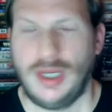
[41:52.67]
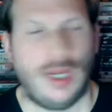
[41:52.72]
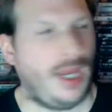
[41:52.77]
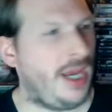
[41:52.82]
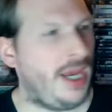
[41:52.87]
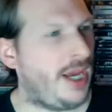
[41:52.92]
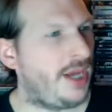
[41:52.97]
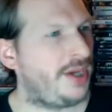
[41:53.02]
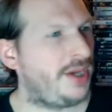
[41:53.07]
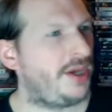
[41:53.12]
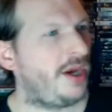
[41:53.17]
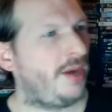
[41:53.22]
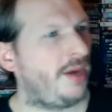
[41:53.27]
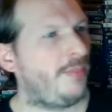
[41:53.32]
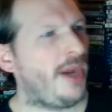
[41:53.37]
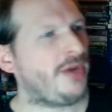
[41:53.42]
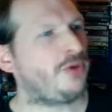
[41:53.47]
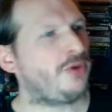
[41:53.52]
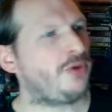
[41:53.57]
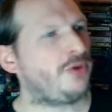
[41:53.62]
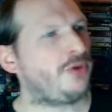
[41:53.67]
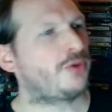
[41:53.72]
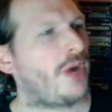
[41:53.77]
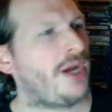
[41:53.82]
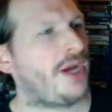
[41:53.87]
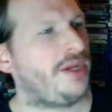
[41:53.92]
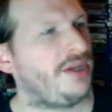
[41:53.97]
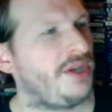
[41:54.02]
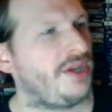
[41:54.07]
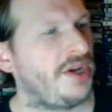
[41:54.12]
And Michael
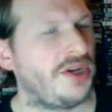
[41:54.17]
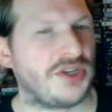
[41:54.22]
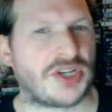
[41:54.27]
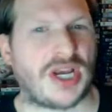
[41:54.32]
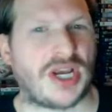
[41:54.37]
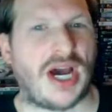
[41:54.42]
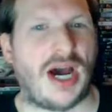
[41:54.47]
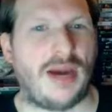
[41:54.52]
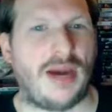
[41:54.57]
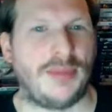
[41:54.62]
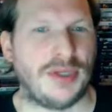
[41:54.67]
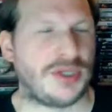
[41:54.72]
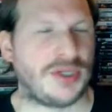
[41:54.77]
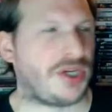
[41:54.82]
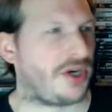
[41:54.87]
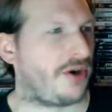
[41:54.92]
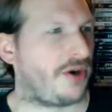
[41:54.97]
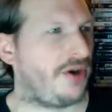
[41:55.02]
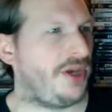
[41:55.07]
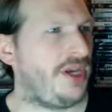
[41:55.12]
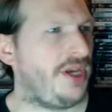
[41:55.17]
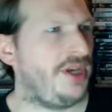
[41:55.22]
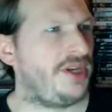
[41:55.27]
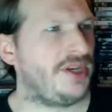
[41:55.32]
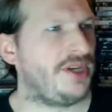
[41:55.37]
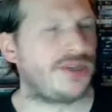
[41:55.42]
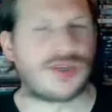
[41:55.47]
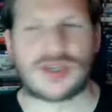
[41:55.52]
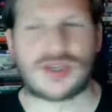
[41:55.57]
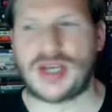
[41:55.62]
Crichton, in his commentary, he
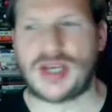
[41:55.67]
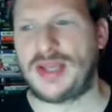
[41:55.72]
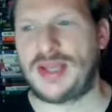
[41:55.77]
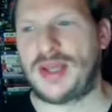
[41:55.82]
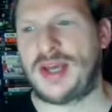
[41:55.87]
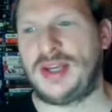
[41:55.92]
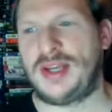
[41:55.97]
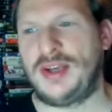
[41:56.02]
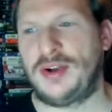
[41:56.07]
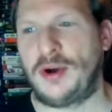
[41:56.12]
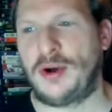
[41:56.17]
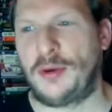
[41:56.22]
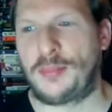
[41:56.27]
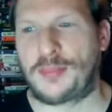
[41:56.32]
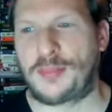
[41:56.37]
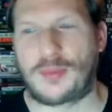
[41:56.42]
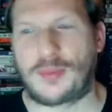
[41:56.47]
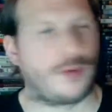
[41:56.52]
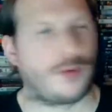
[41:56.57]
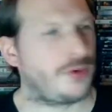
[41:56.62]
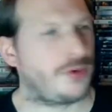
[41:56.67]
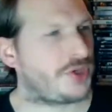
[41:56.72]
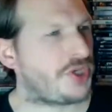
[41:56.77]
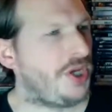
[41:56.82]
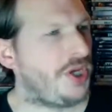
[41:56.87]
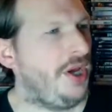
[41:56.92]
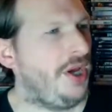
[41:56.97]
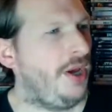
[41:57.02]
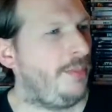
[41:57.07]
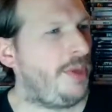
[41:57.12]
did say that,
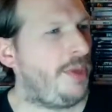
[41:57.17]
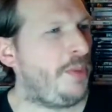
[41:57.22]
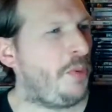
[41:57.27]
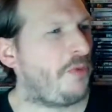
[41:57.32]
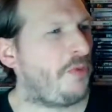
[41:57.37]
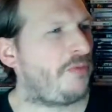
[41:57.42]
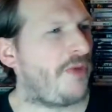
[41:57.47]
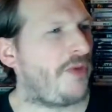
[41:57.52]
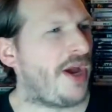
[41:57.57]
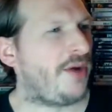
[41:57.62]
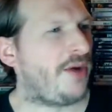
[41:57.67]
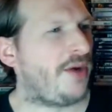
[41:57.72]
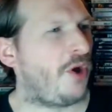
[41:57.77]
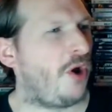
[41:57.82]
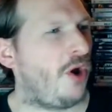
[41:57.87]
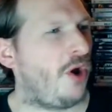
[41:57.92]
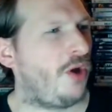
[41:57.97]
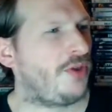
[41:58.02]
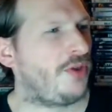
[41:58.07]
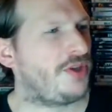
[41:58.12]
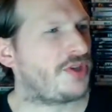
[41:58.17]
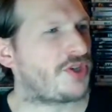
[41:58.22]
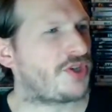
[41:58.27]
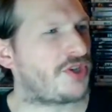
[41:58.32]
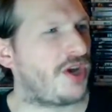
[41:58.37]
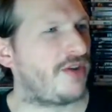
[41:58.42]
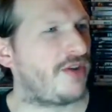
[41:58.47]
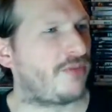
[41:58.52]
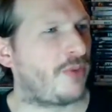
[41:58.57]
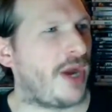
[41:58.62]
people found all this
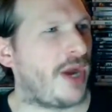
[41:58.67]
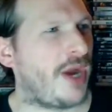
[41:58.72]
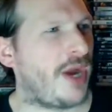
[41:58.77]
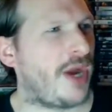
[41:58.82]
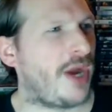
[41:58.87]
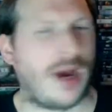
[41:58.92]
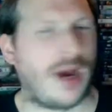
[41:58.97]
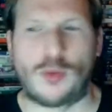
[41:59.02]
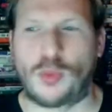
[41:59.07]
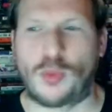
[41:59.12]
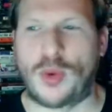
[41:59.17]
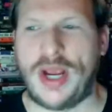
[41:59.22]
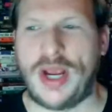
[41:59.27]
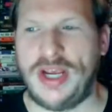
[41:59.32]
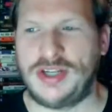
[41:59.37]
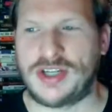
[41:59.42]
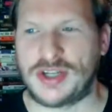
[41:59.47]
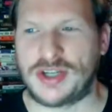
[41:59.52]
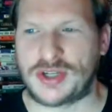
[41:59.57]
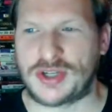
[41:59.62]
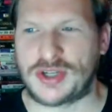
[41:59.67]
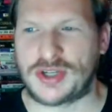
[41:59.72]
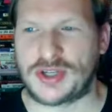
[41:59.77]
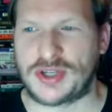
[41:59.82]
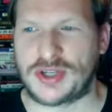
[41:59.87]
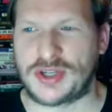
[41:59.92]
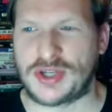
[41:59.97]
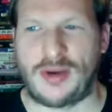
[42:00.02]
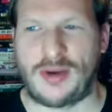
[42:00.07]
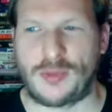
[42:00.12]
stuff rather outrageous
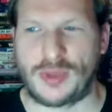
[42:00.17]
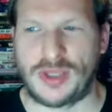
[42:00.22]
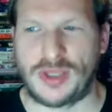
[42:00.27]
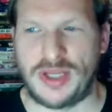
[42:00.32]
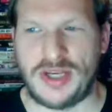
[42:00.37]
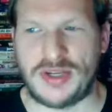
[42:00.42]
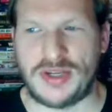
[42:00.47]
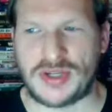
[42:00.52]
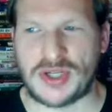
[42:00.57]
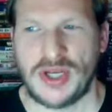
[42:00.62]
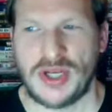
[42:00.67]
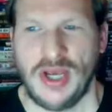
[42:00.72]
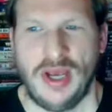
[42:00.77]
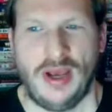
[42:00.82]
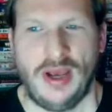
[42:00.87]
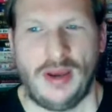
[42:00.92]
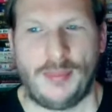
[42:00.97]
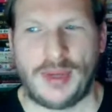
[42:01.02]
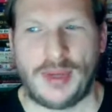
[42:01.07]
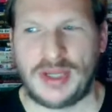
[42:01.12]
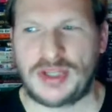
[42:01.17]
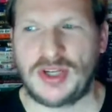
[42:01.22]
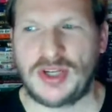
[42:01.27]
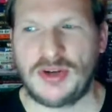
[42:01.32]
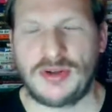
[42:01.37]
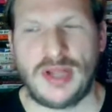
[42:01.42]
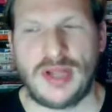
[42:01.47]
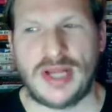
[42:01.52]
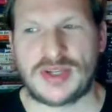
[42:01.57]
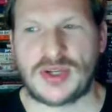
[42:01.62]
upon release, but it
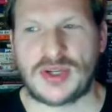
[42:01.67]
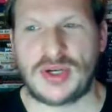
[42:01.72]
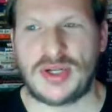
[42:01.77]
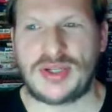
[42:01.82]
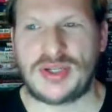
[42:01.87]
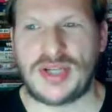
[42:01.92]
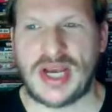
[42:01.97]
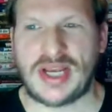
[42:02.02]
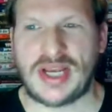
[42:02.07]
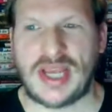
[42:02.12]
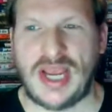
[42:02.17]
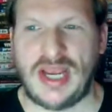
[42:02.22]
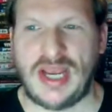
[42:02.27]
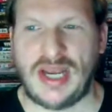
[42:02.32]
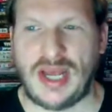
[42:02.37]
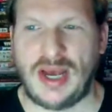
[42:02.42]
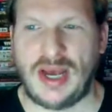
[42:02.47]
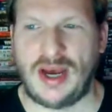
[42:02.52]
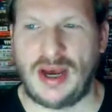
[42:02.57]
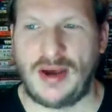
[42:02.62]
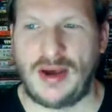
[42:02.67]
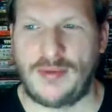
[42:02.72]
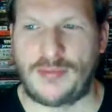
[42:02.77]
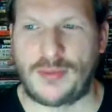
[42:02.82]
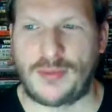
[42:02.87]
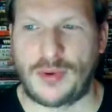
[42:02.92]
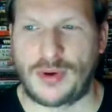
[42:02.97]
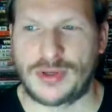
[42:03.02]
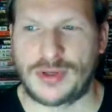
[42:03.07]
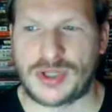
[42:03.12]
took less than a decade
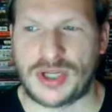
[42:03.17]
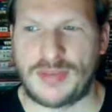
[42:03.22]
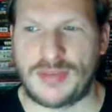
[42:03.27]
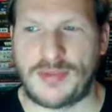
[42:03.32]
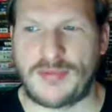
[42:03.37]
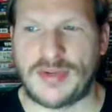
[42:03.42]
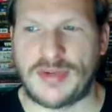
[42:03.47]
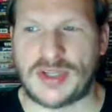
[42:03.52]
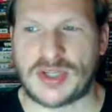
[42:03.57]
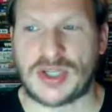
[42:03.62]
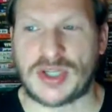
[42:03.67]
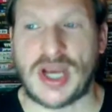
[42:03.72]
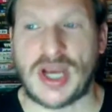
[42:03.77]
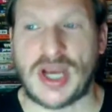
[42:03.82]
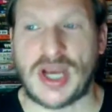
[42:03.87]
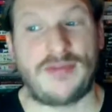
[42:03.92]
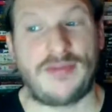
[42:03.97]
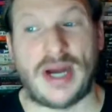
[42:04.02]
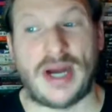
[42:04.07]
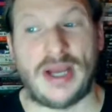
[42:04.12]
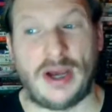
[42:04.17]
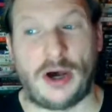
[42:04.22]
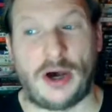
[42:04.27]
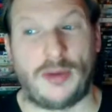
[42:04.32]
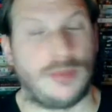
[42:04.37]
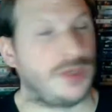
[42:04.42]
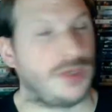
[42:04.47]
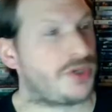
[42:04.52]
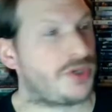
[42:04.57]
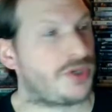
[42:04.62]
for some of its sci-fi
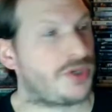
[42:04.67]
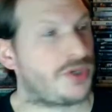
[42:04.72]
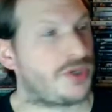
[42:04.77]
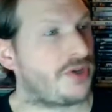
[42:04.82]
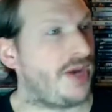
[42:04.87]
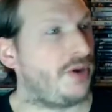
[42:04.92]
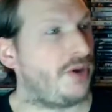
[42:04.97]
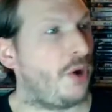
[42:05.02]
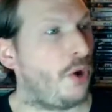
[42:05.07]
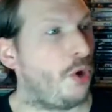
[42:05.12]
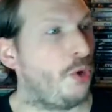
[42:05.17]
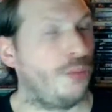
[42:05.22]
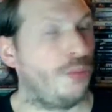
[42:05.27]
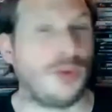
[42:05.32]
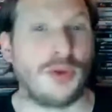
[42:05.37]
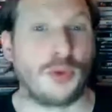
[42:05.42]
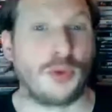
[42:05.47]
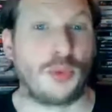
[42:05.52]
elements to find a home in the